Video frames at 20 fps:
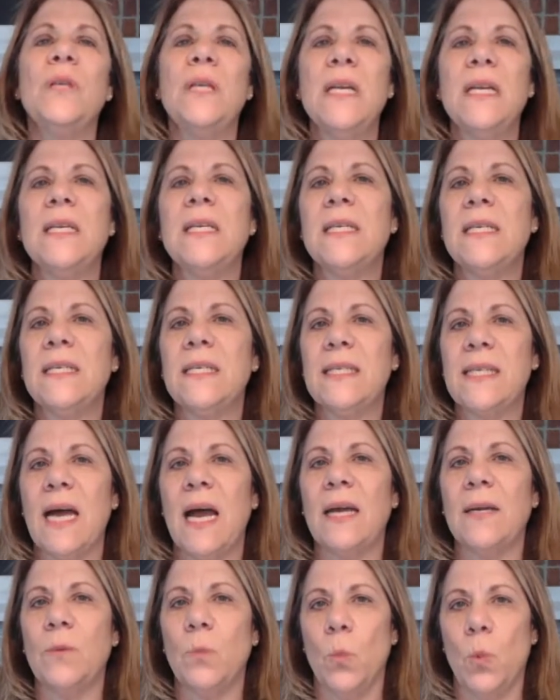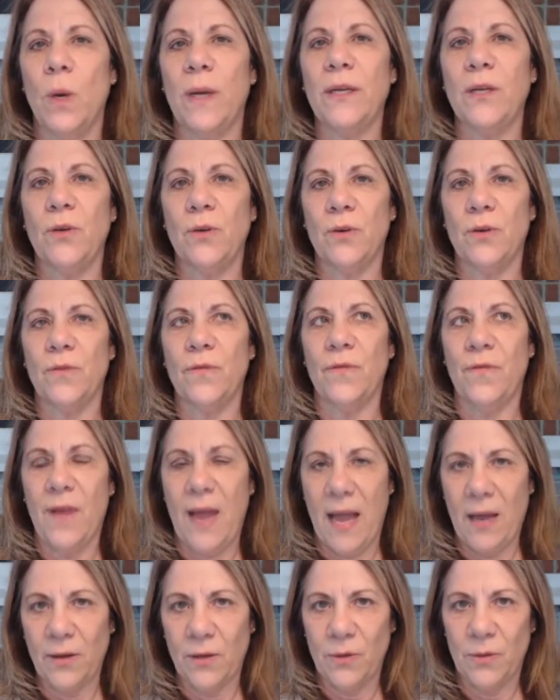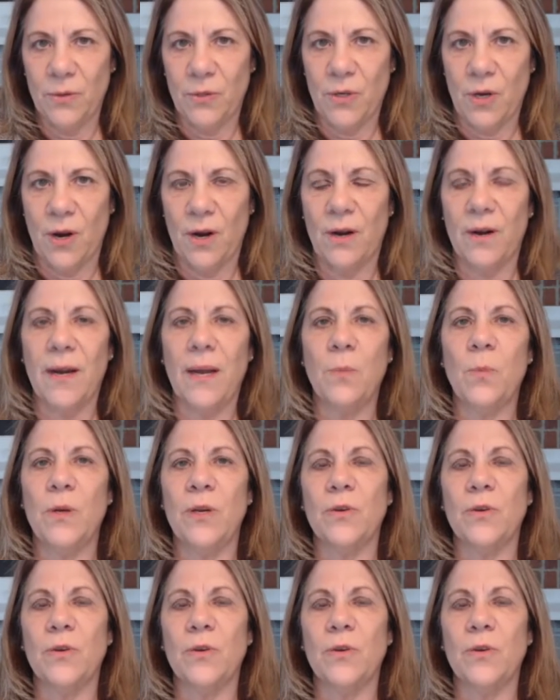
you need to decide what your values are